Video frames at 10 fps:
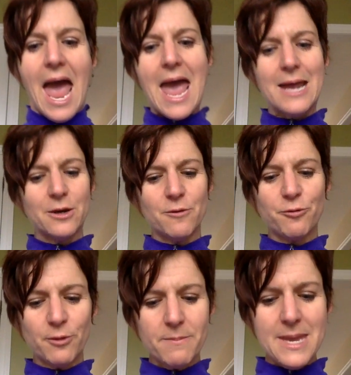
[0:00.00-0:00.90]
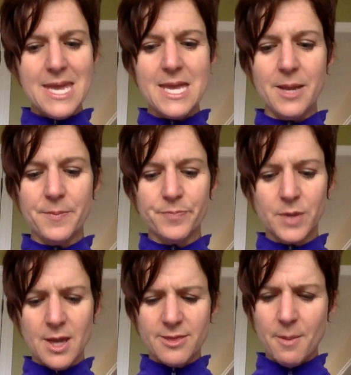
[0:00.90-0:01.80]
And for me,
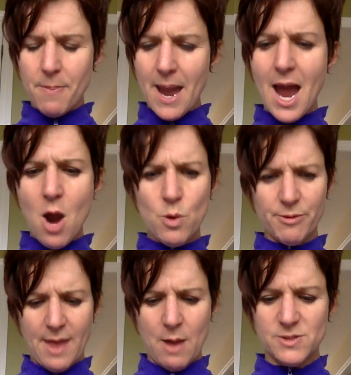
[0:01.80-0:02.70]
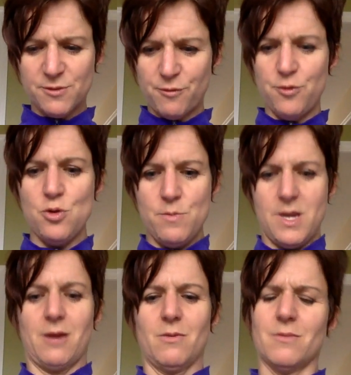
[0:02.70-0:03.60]
the power that was
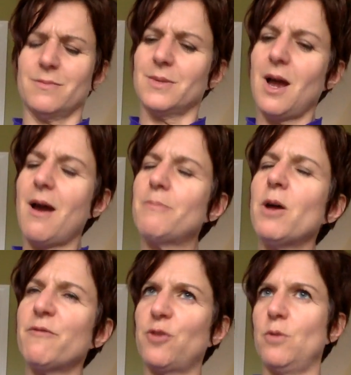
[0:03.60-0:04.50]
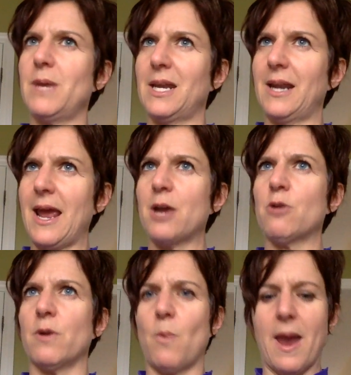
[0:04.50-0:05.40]
fuming, I'm not fuming in an
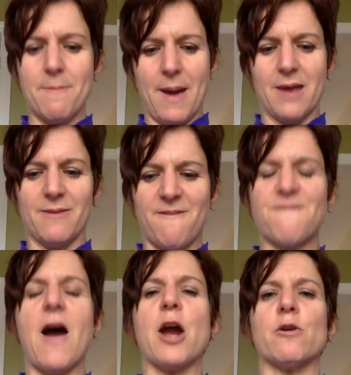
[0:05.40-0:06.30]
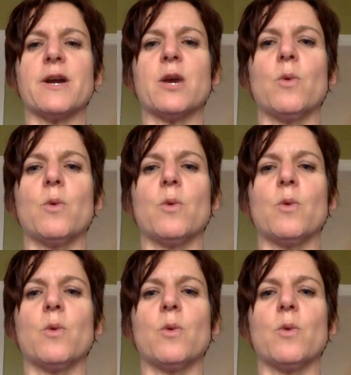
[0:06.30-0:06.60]
angry way, but firing